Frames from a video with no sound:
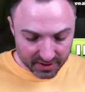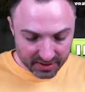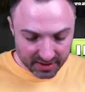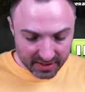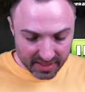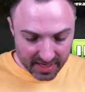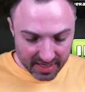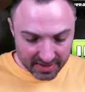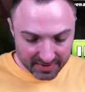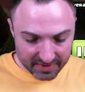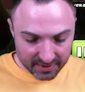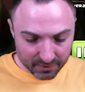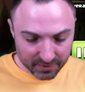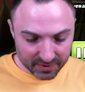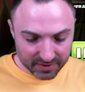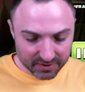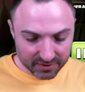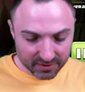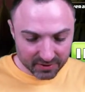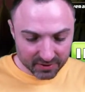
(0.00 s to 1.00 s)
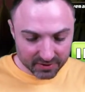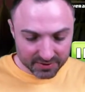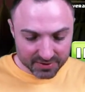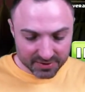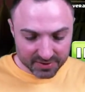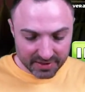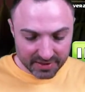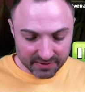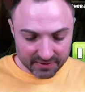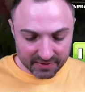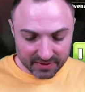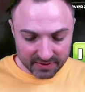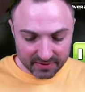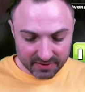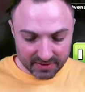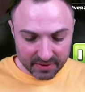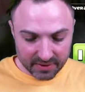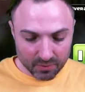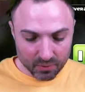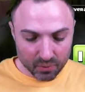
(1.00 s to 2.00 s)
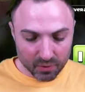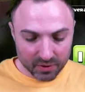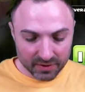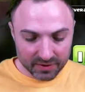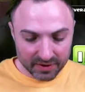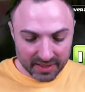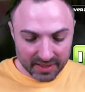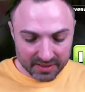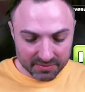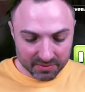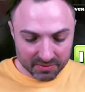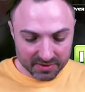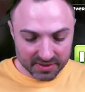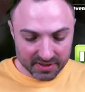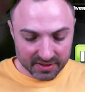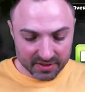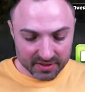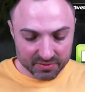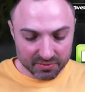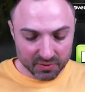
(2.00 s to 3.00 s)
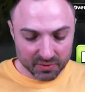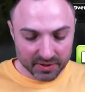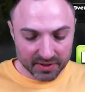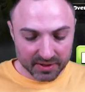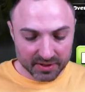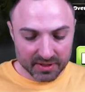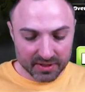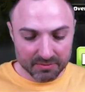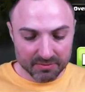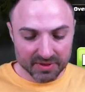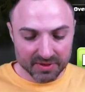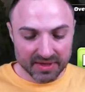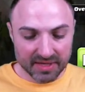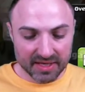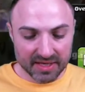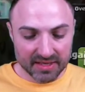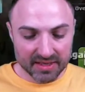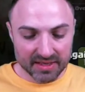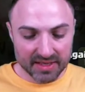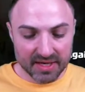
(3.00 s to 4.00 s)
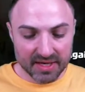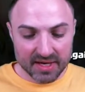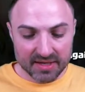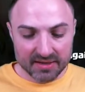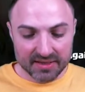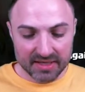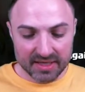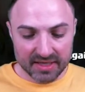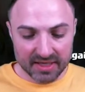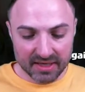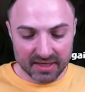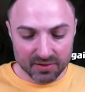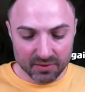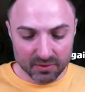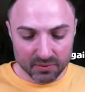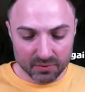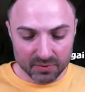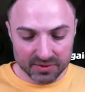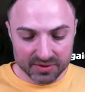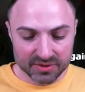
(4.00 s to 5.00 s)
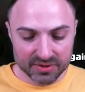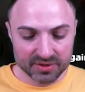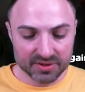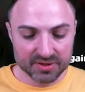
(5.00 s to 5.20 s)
He had that one little archer down there and get one last percentage point, but then the eagle was just